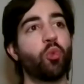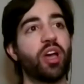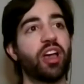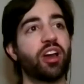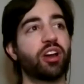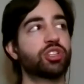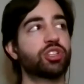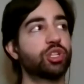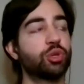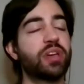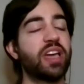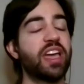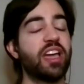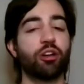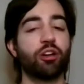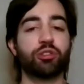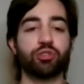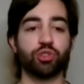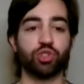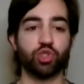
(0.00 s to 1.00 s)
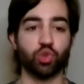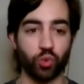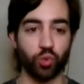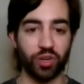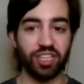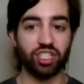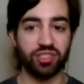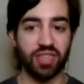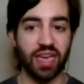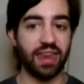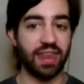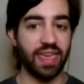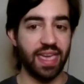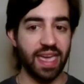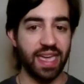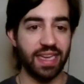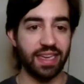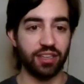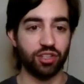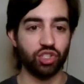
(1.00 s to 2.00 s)
where two characters reach that
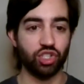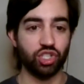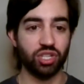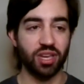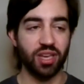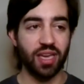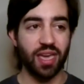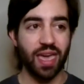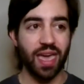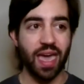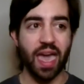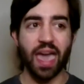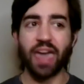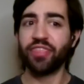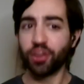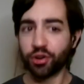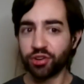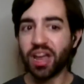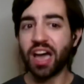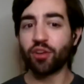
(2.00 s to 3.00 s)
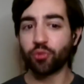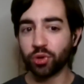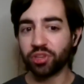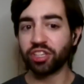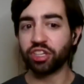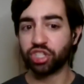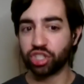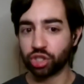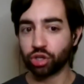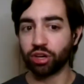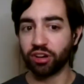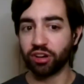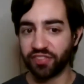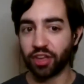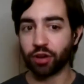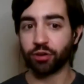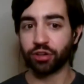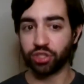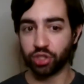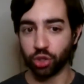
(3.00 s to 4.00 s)
age, and they're not really sure if
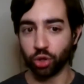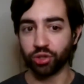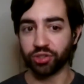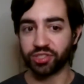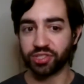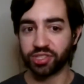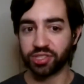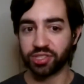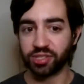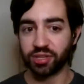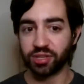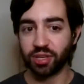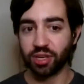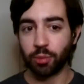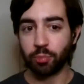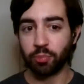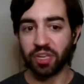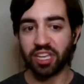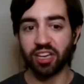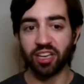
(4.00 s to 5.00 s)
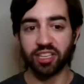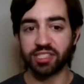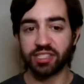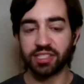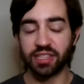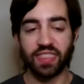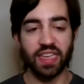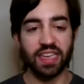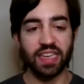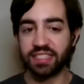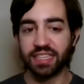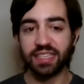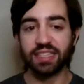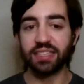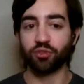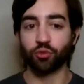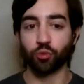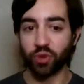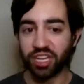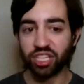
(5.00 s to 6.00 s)
they're adults, because they
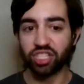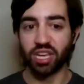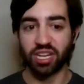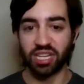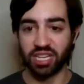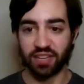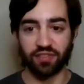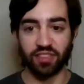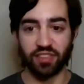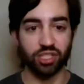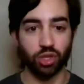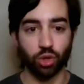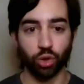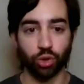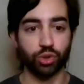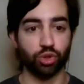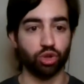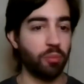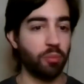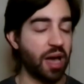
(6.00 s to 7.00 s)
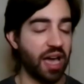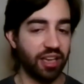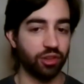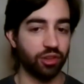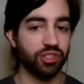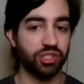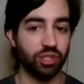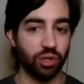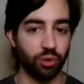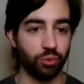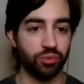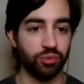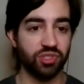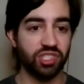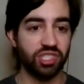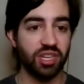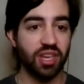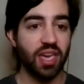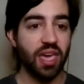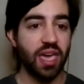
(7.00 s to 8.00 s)
didn't reach any of these cultural
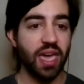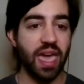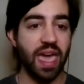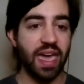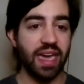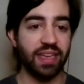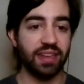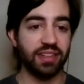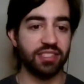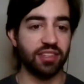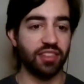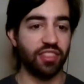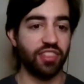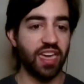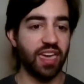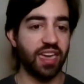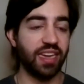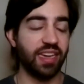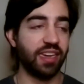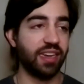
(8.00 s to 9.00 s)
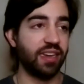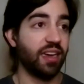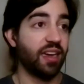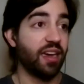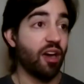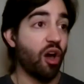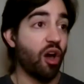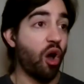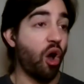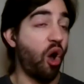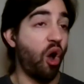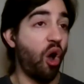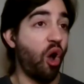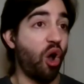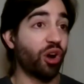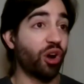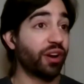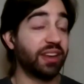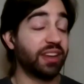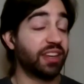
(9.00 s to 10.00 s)
milestones, and they
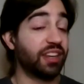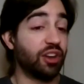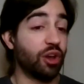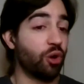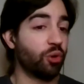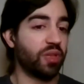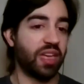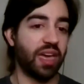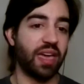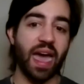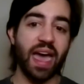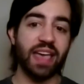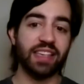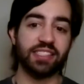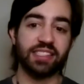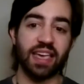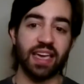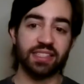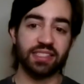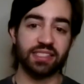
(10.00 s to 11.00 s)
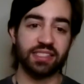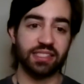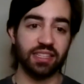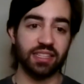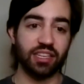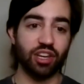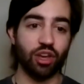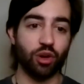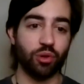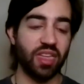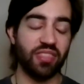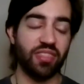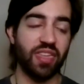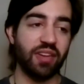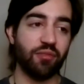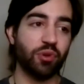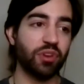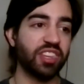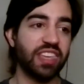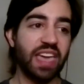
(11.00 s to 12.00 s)
aren't,
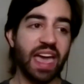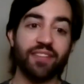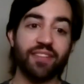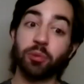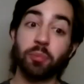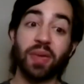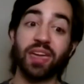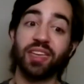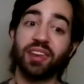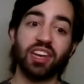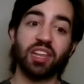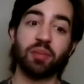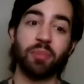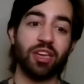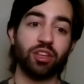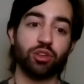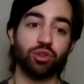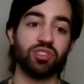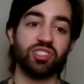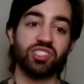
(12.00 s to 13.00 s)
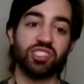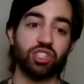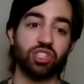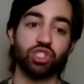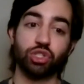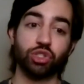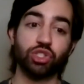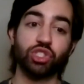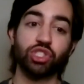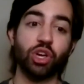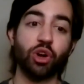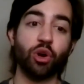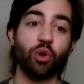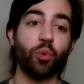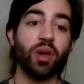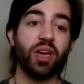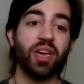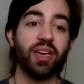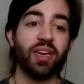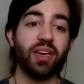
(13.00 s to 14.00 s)
they really haven't made any major decisions.
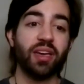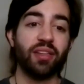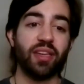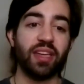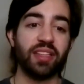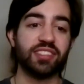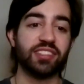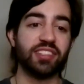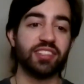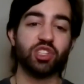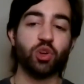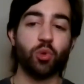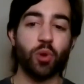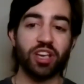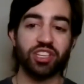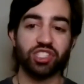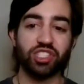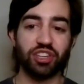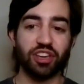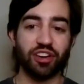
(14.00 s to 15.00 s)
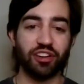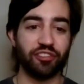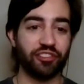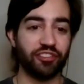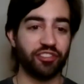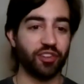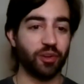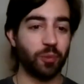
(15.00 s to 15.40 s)
So it's this question of,